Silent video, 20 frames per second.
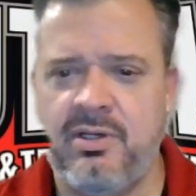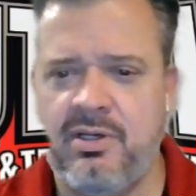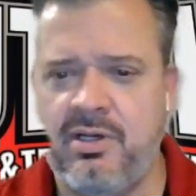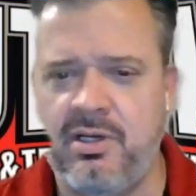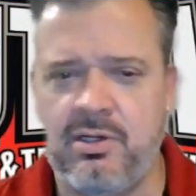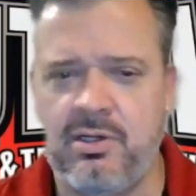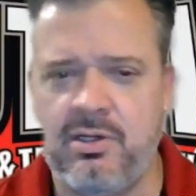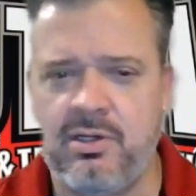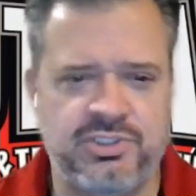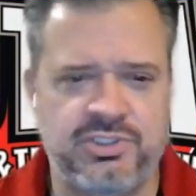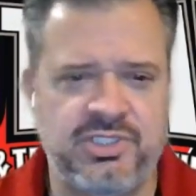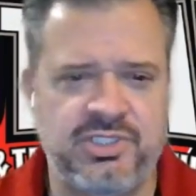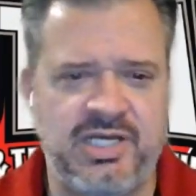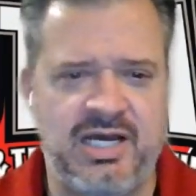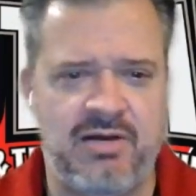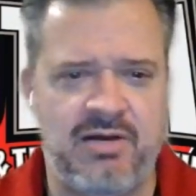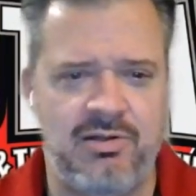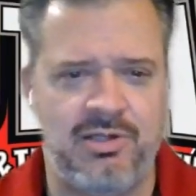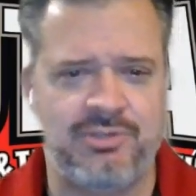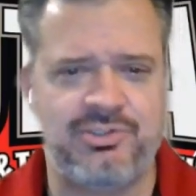Of course, the
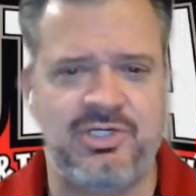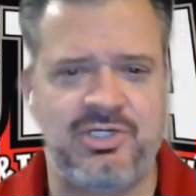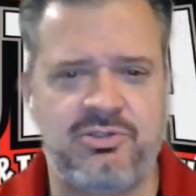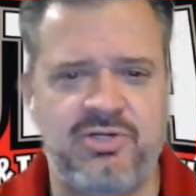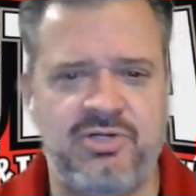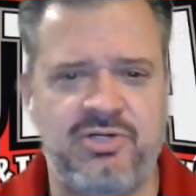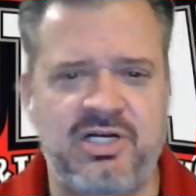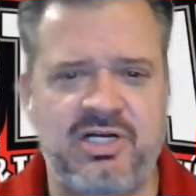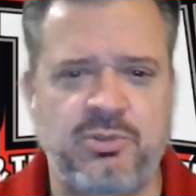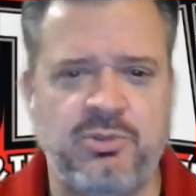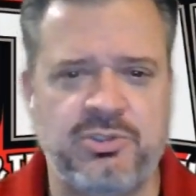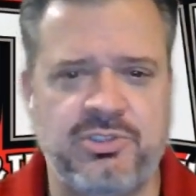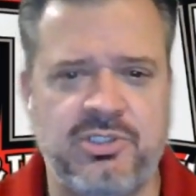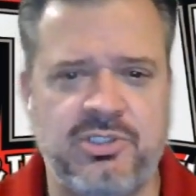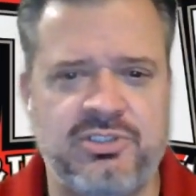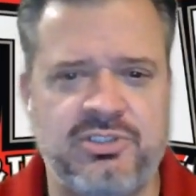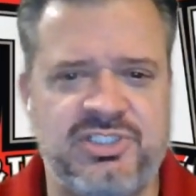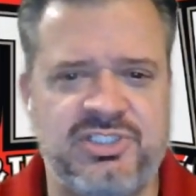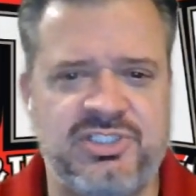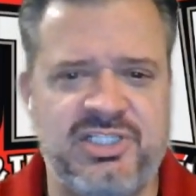Outlaw Truck Tractor Pull
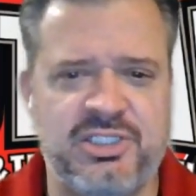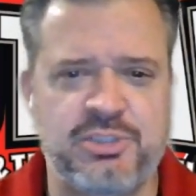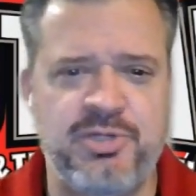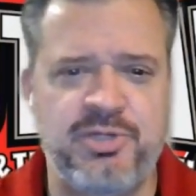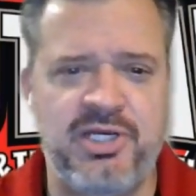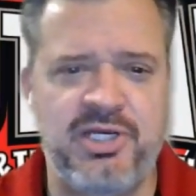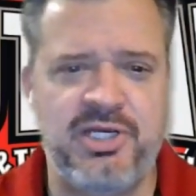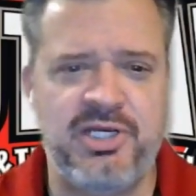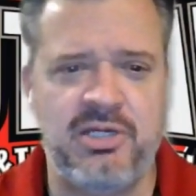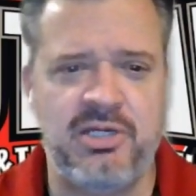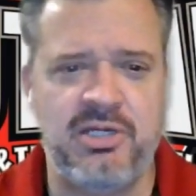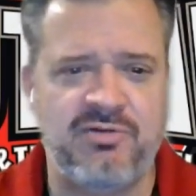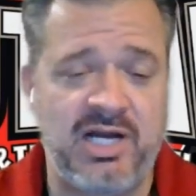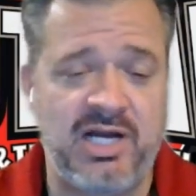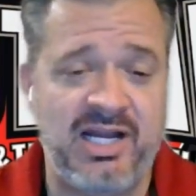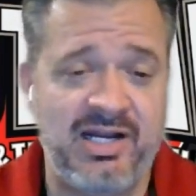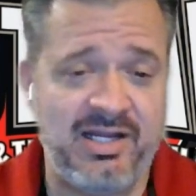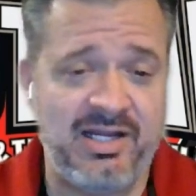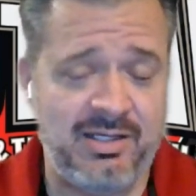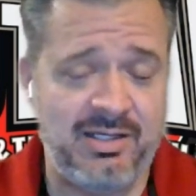starts at 6 p.m. on
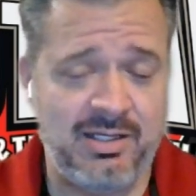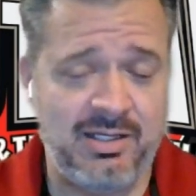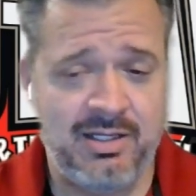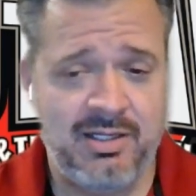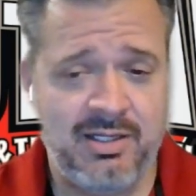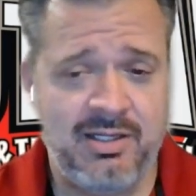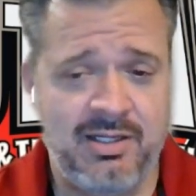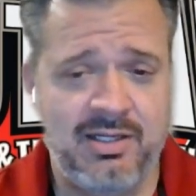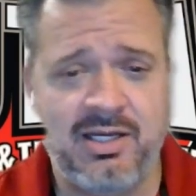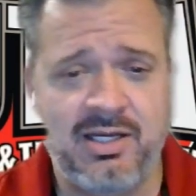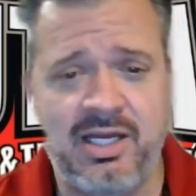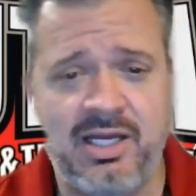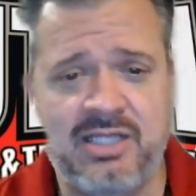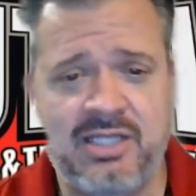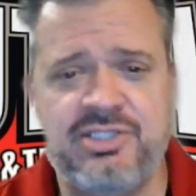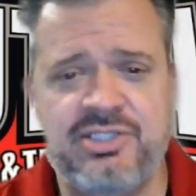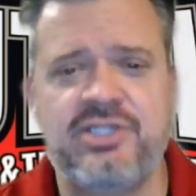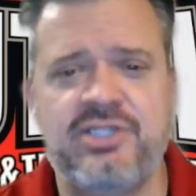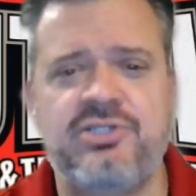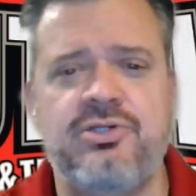Friday and
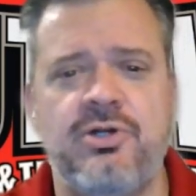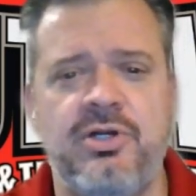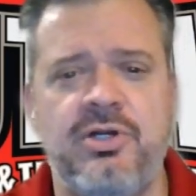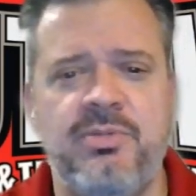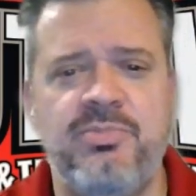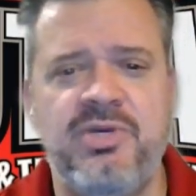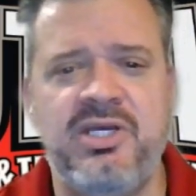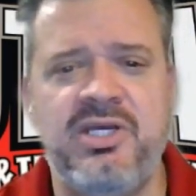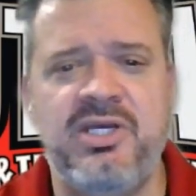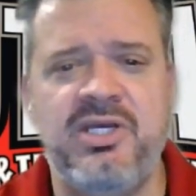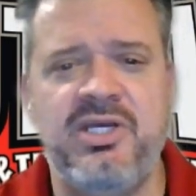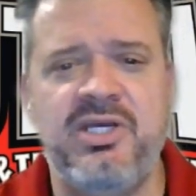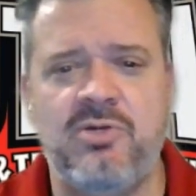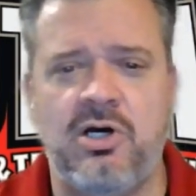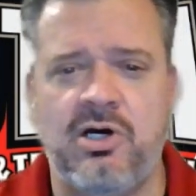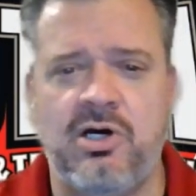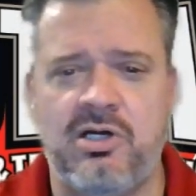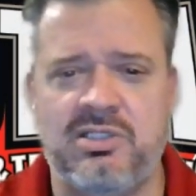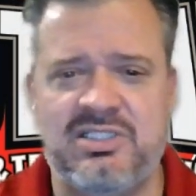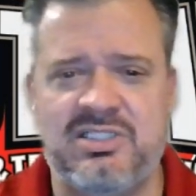6:30 p.m.
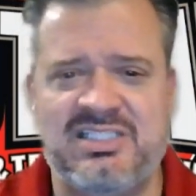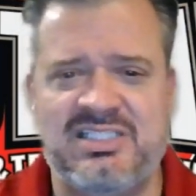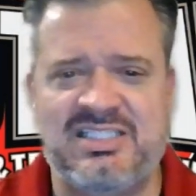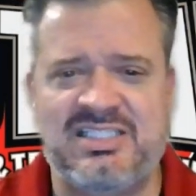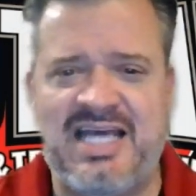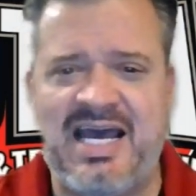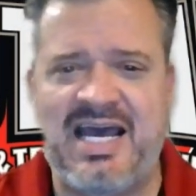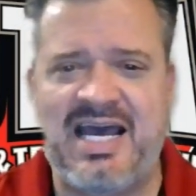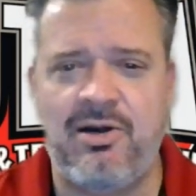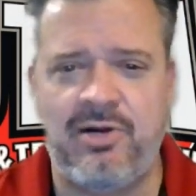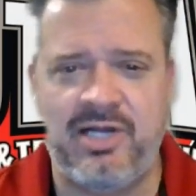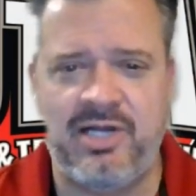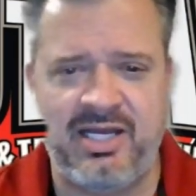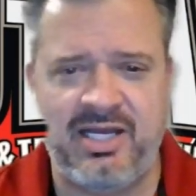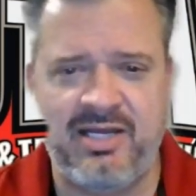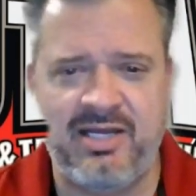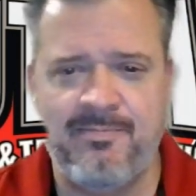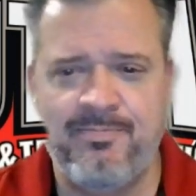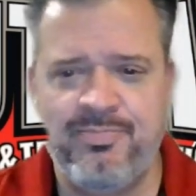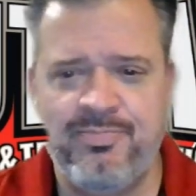on
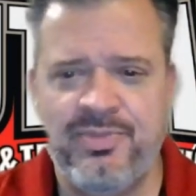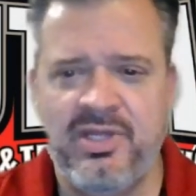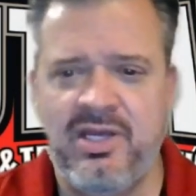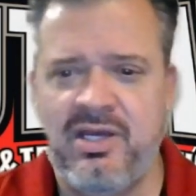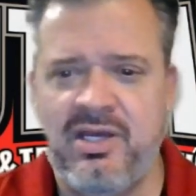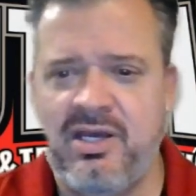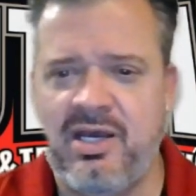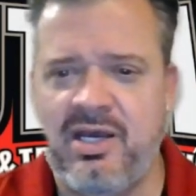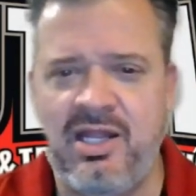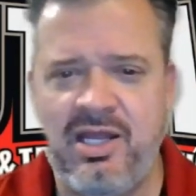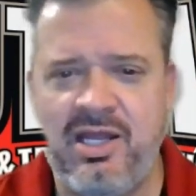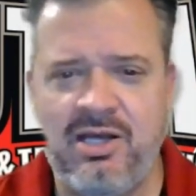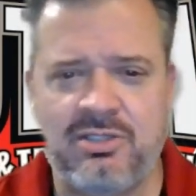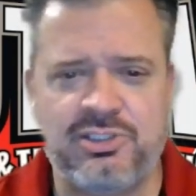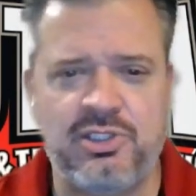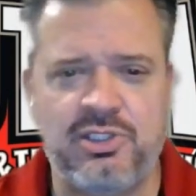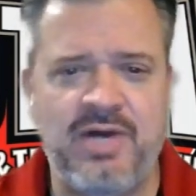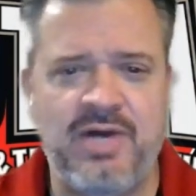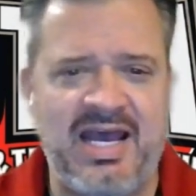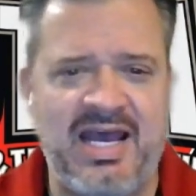Saturday. And they
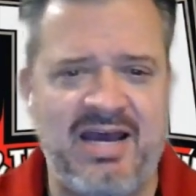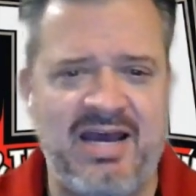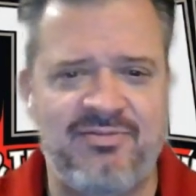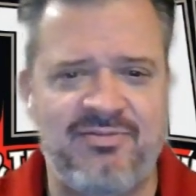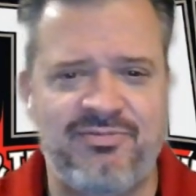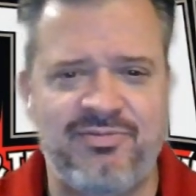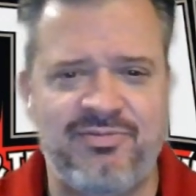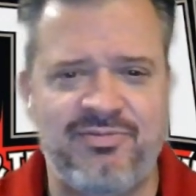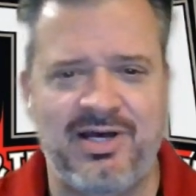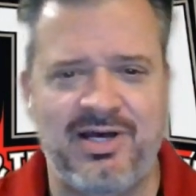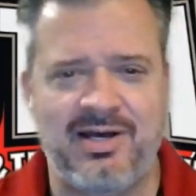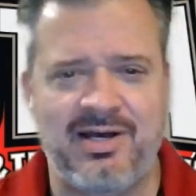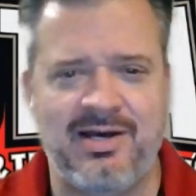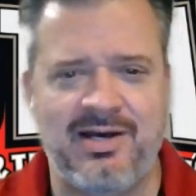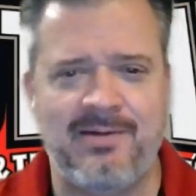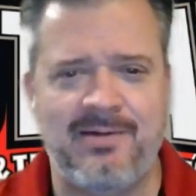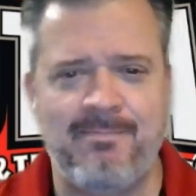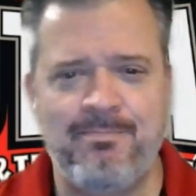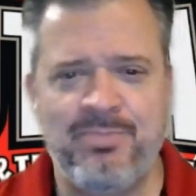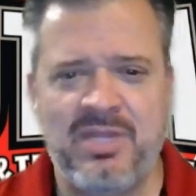also have
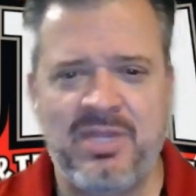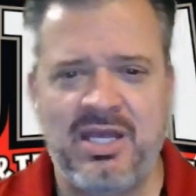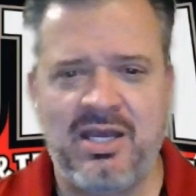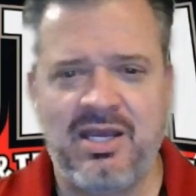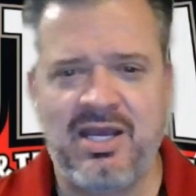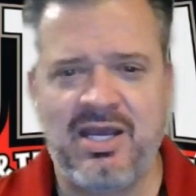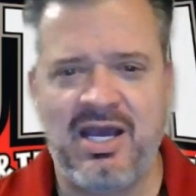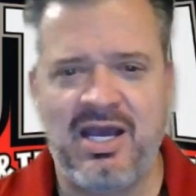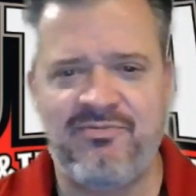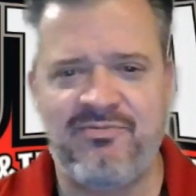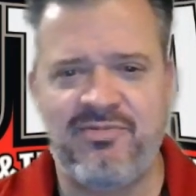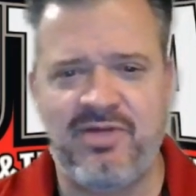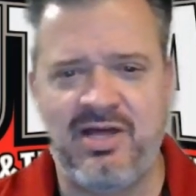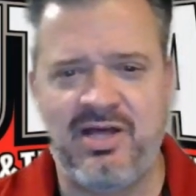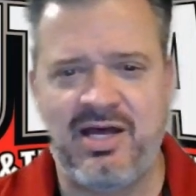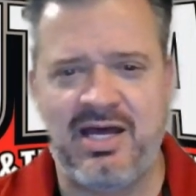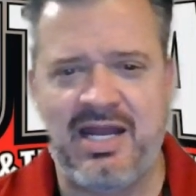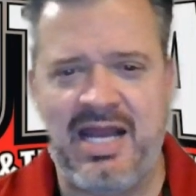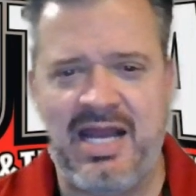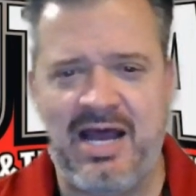kind of
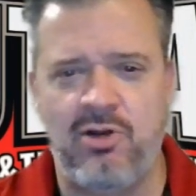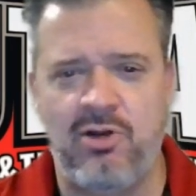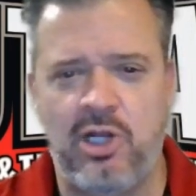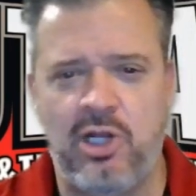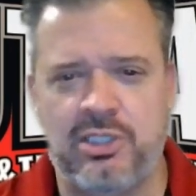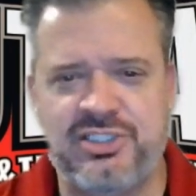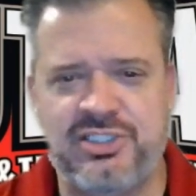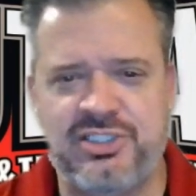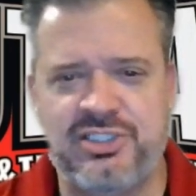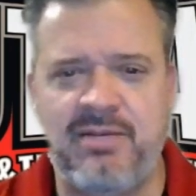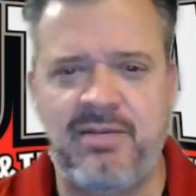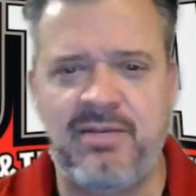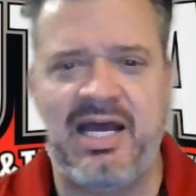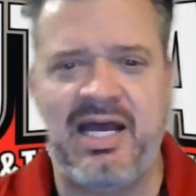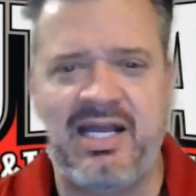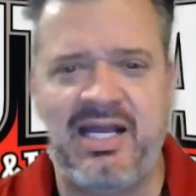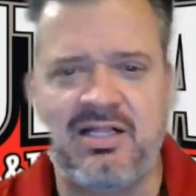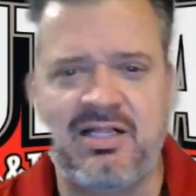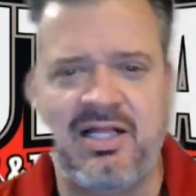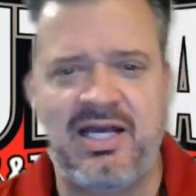an outlaw
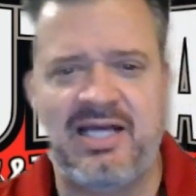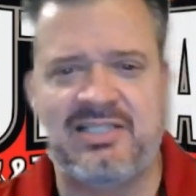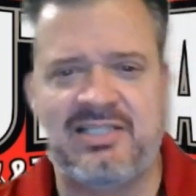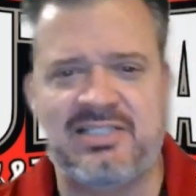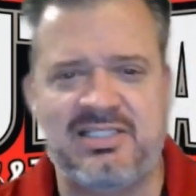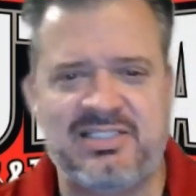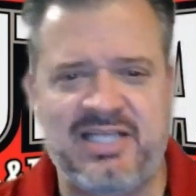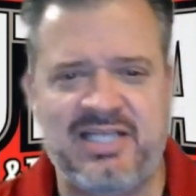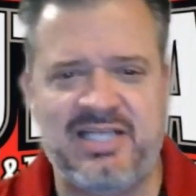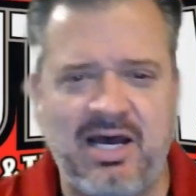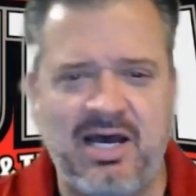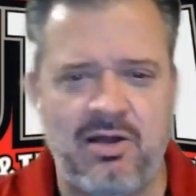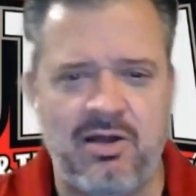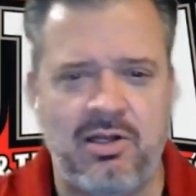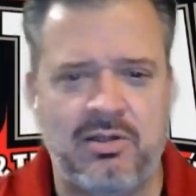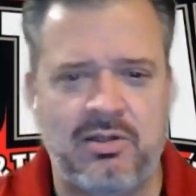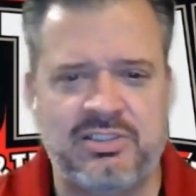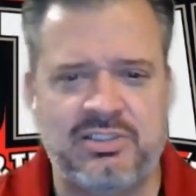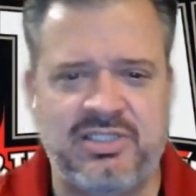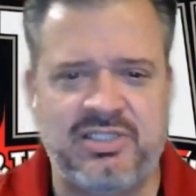semi-class. I say
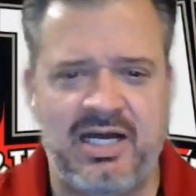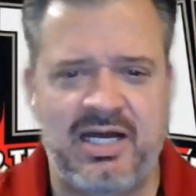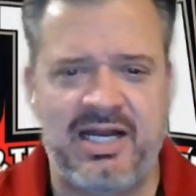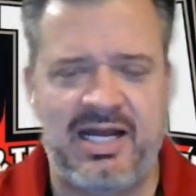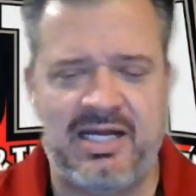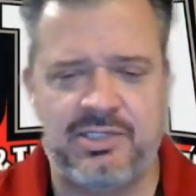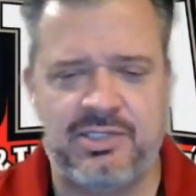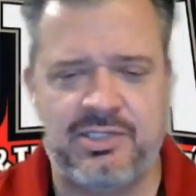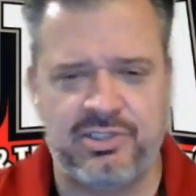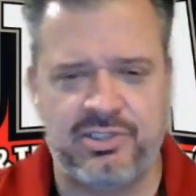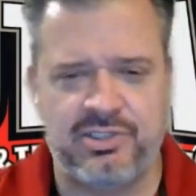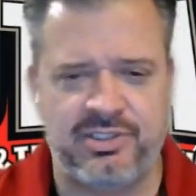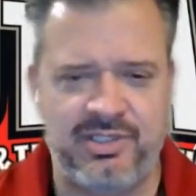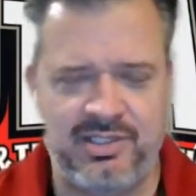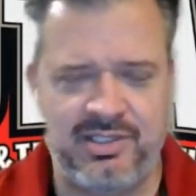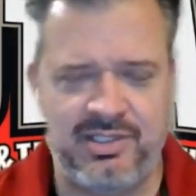outlaw. It's not actually